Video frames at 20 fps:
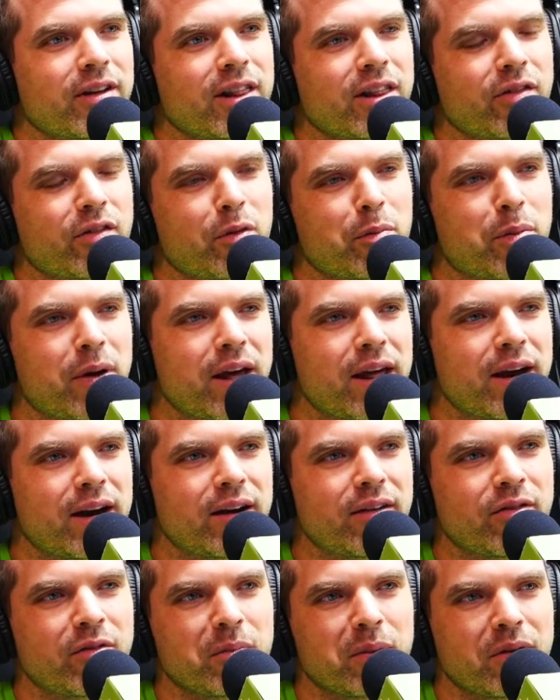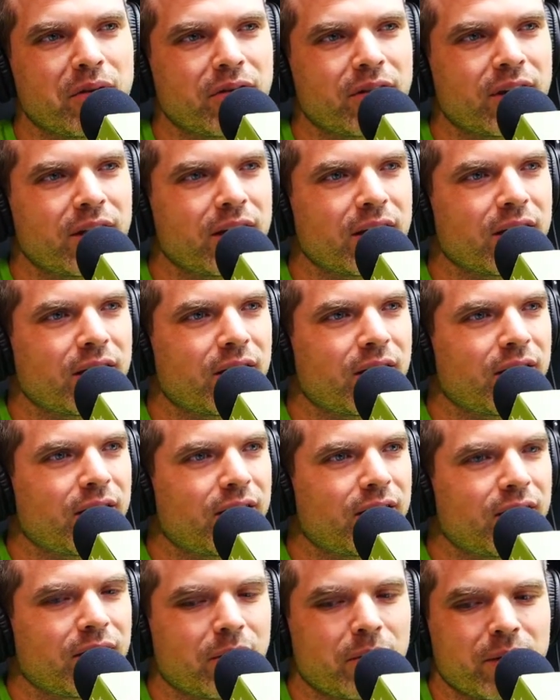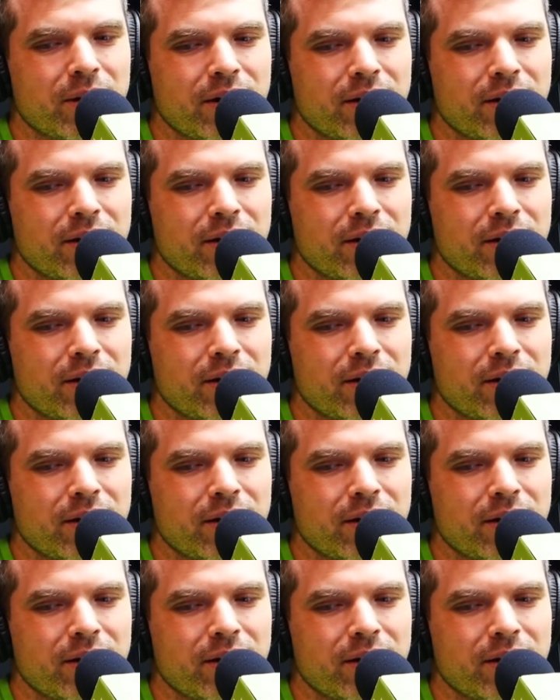repetitive music, or what is it?